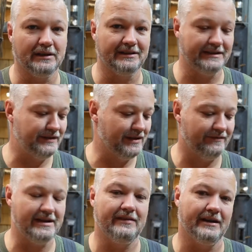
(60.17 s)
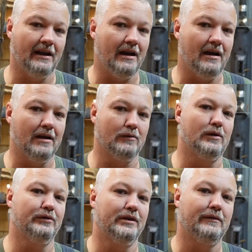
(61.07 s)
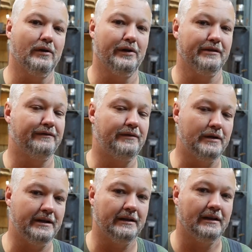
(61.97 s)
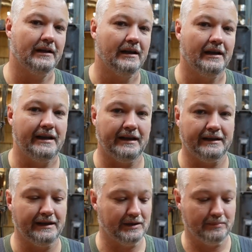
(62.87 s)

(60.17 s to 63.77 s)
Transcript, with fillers: because in the event that a log rolls over on your foot, it can